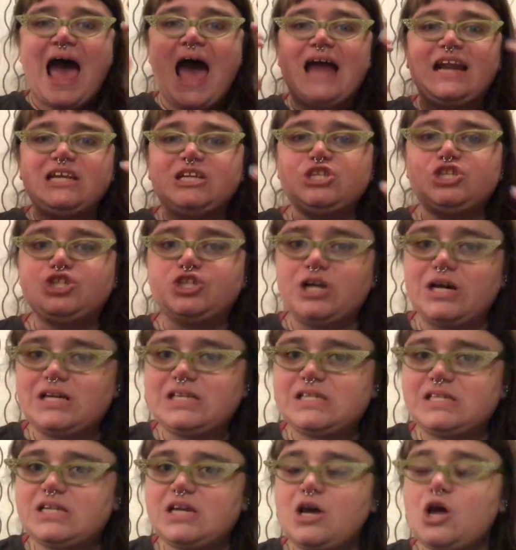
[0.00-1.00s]
And it
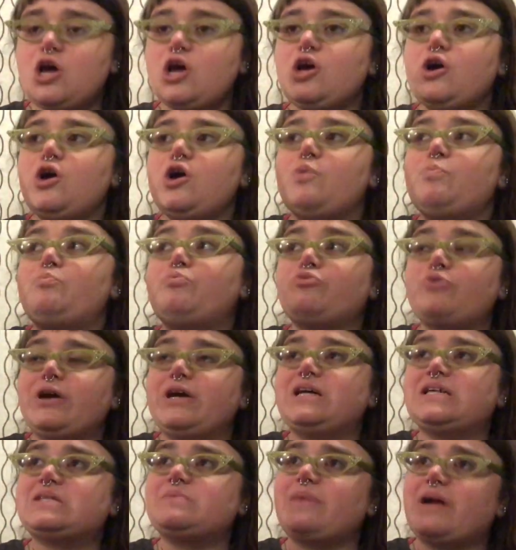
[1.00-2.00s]
just
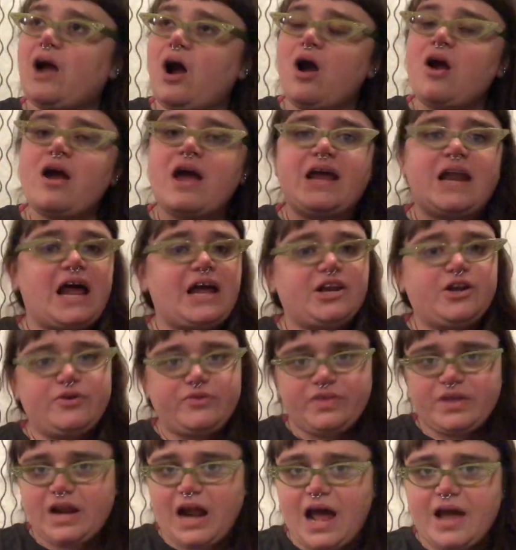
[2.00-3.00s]
breaks my heart. And I
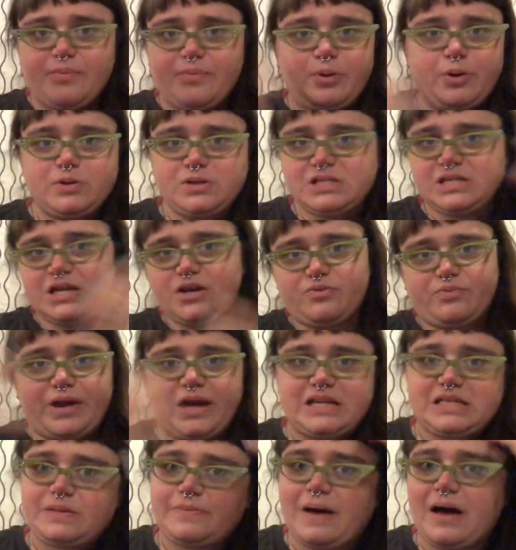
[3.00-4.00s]
know that I posted a
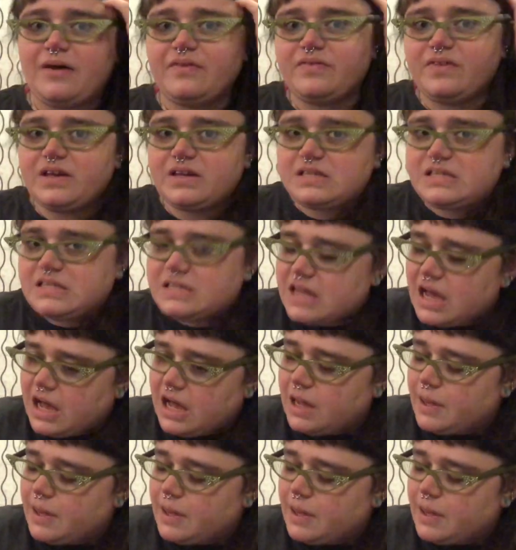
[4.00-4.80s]
rant about this,